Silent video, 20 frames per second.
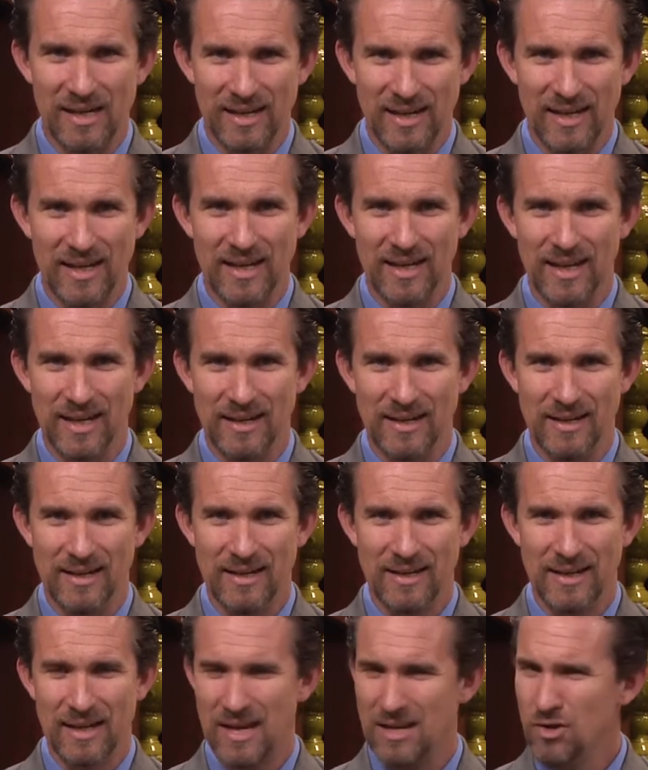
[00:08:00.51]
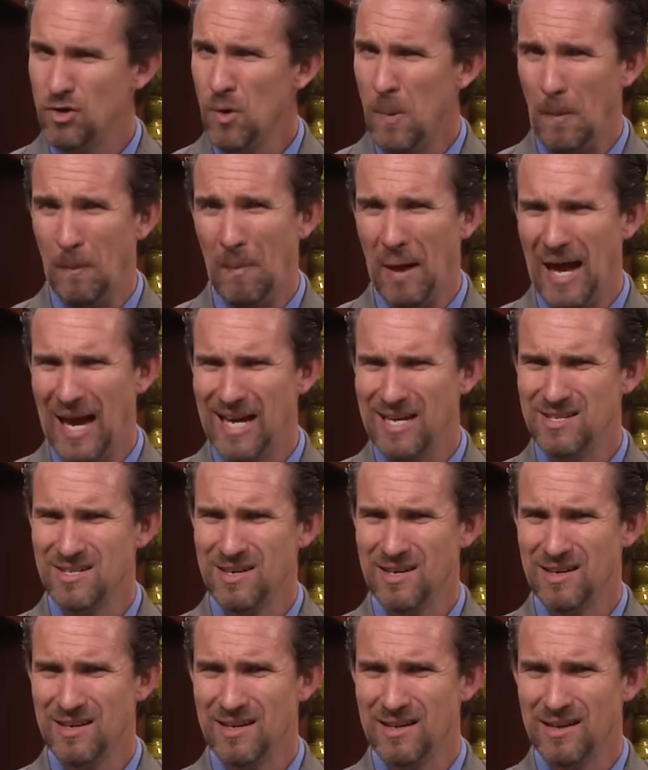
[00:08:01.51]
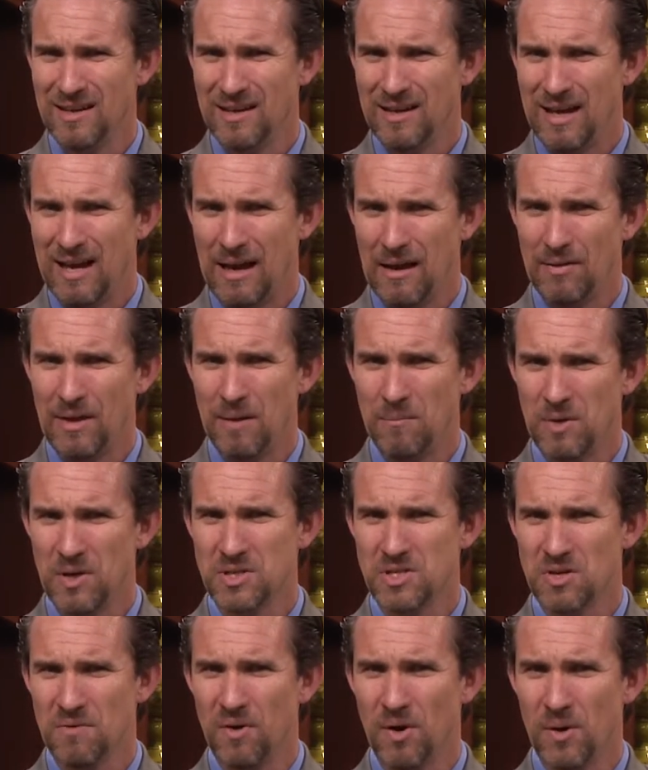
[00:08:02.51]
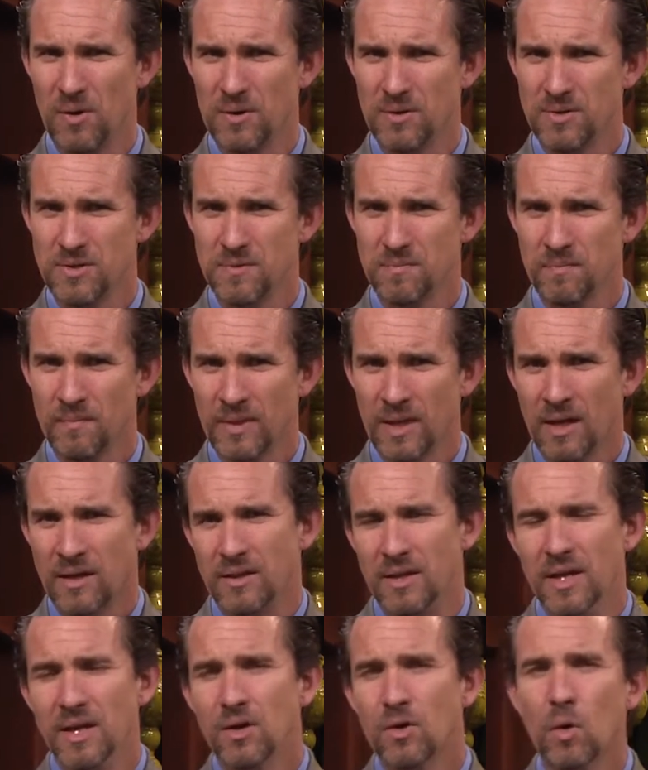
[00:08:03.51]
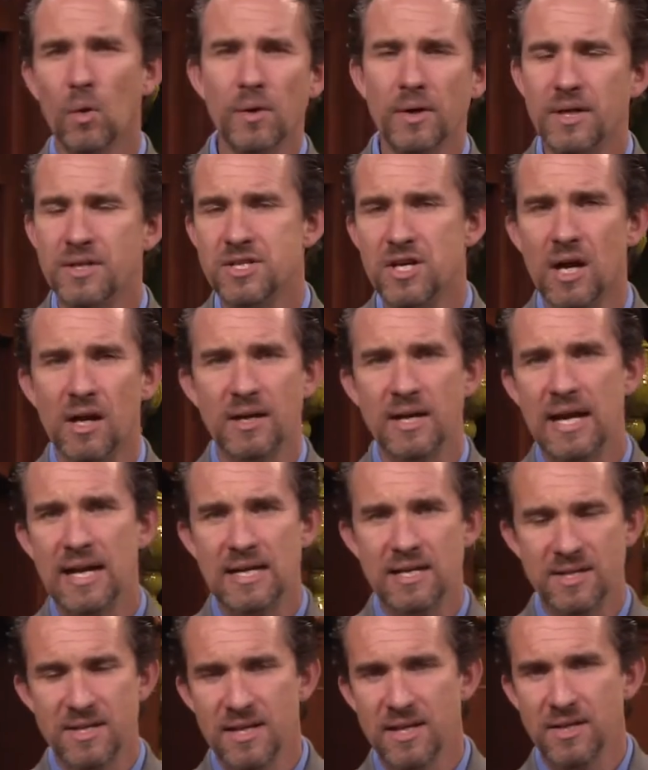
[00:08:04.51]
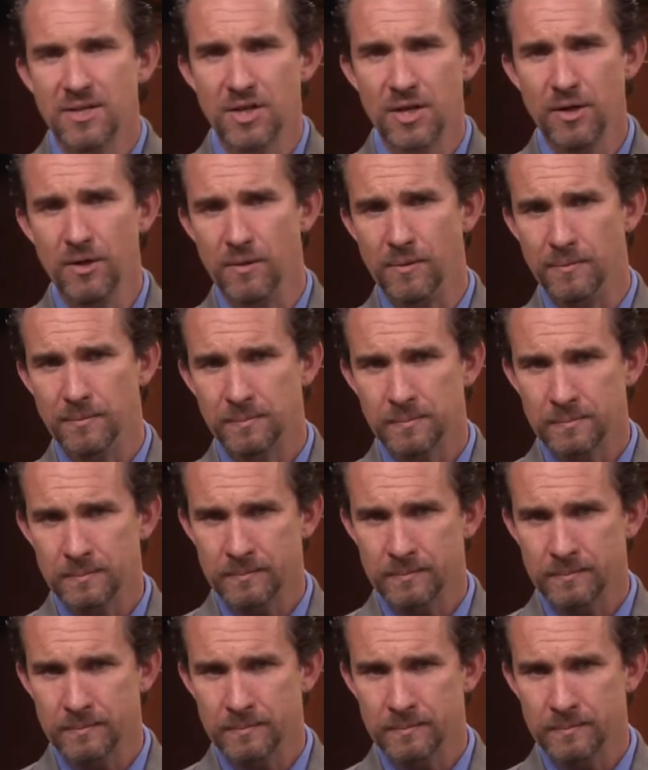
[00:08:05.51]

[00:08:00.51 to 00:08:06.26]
and again. Can you imagine how that must have hurt? Then, according to John 19, 2,